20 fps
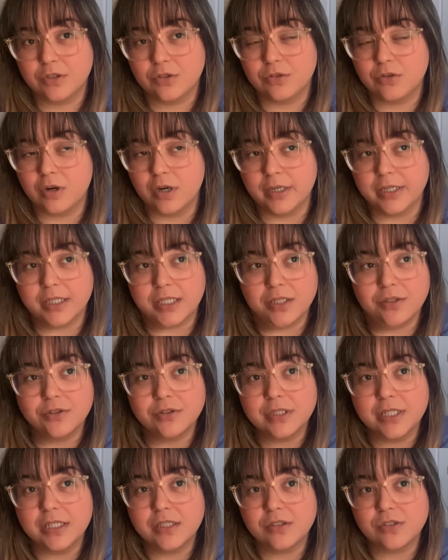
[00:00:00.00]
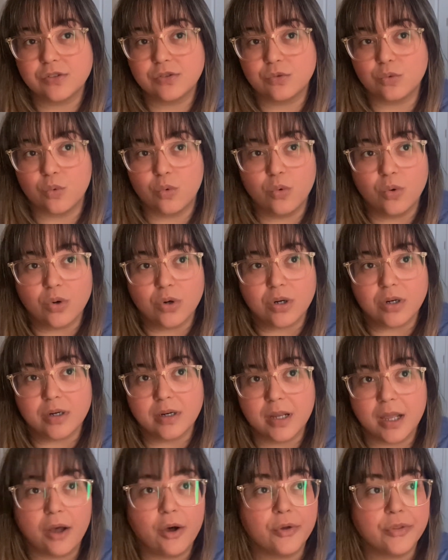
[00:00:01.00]
chronic illness or
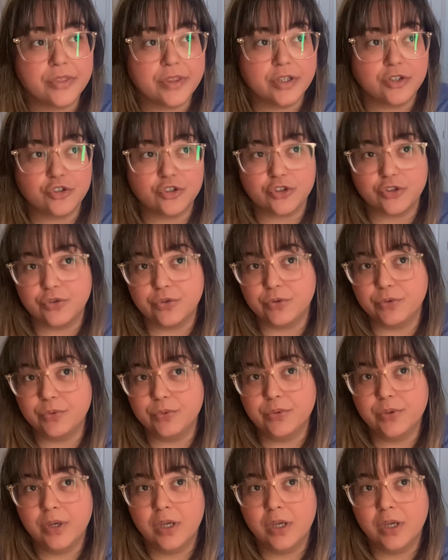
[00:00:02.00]
health issue,